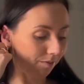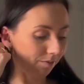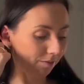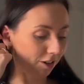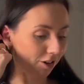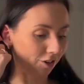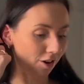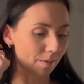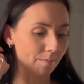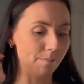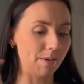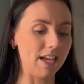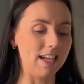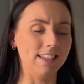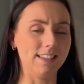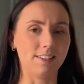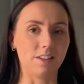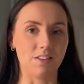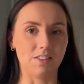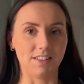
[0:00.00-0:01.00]

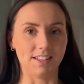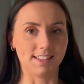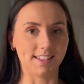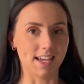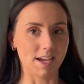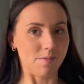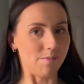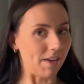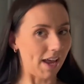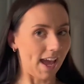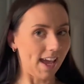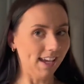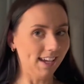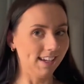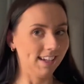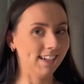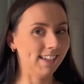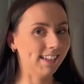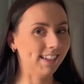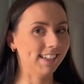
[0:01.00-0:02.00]
crumpets on the same day.
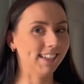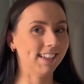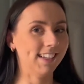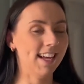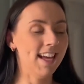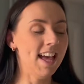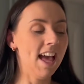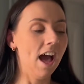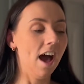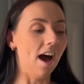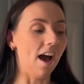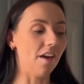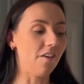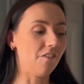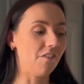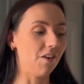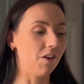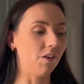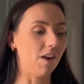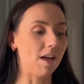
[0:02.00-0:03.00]
I
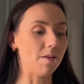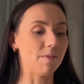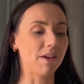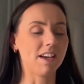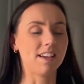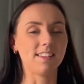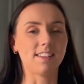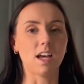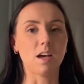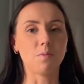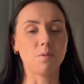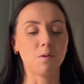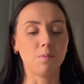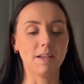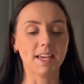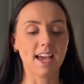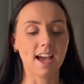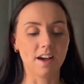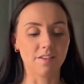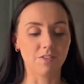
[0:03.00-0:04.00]
feel like because I'll
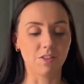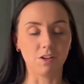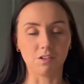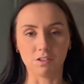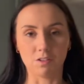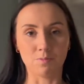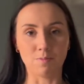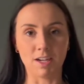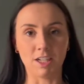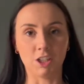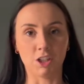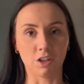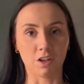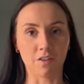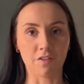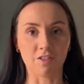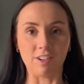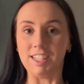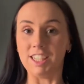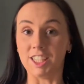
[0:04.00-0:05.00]
probably have those with my
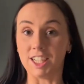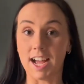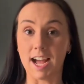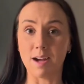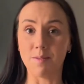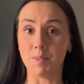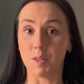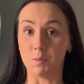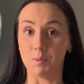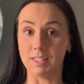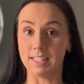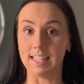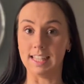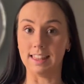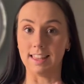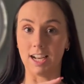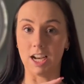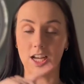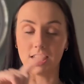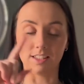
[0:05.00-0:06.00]
sugar-free jam that was in
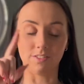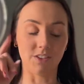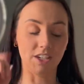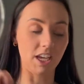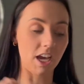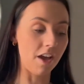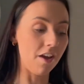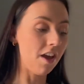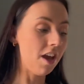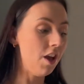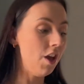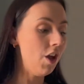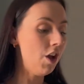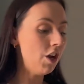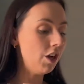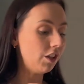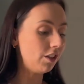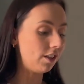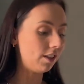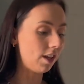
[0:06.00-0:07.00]
the last video.
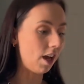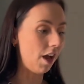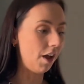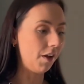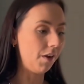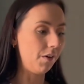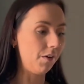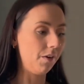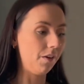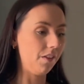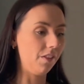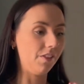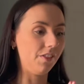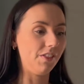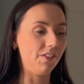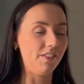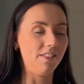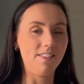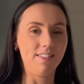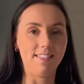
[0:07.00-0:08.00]
So
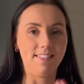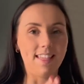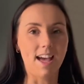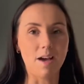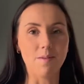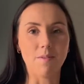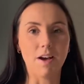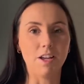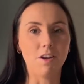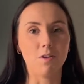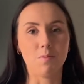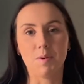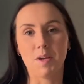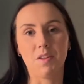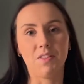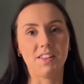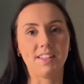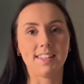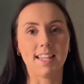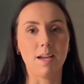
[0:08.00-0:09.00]
that might not be
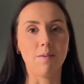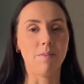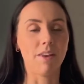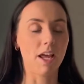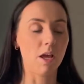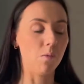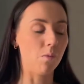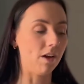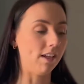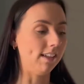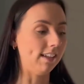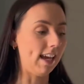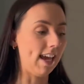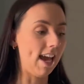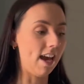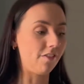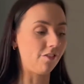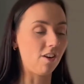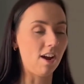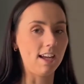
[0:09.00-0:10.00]
on the same day. One day
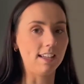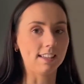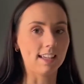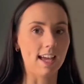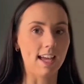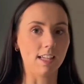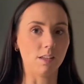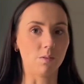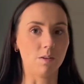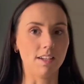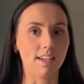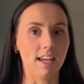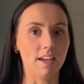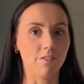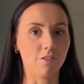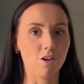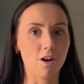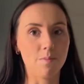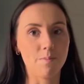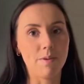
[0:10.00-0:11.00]
have rice cakes, one day
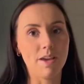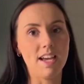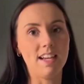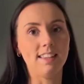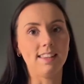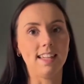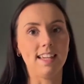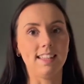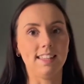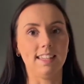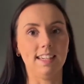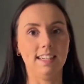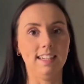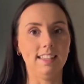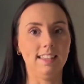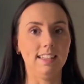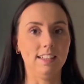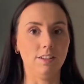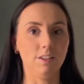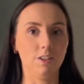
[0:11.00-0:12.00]
have crumpets. It's
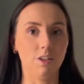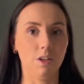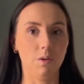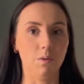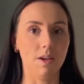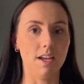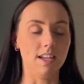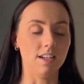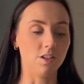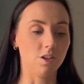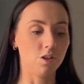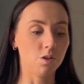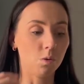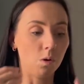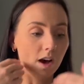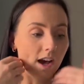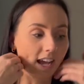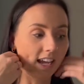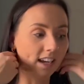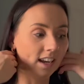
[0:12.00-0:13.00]
easy to
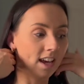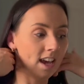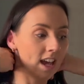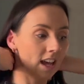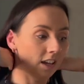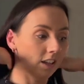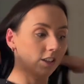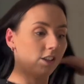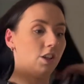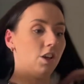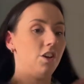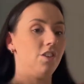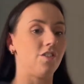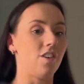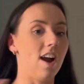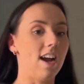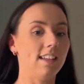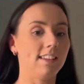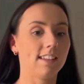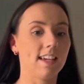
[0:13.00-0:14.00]
intertwine. Two
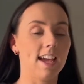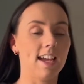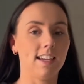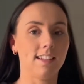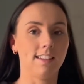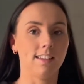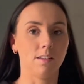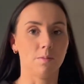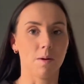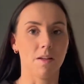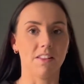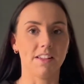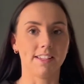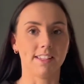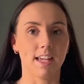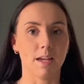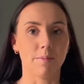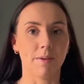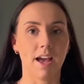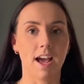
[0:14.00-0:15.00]
rice cakes is about the
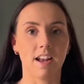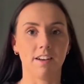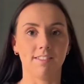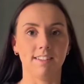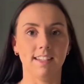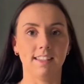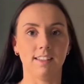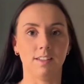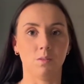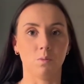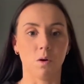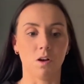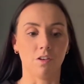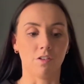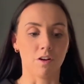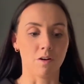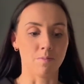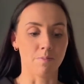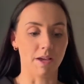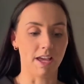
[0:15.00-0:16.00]
same calories as one
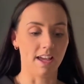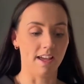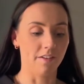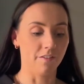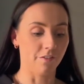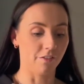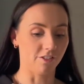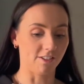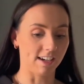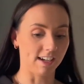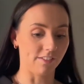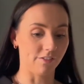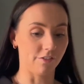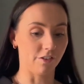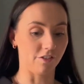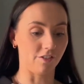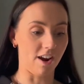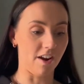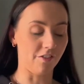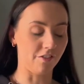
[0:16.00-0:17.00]
crumpet, for
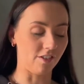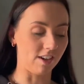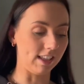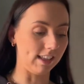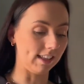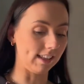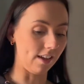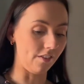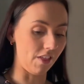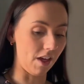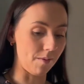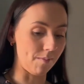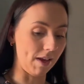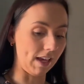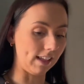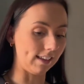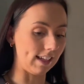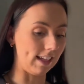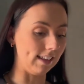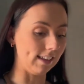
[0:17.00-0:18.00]
reference, if that
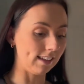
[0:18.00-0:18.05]
makes sense.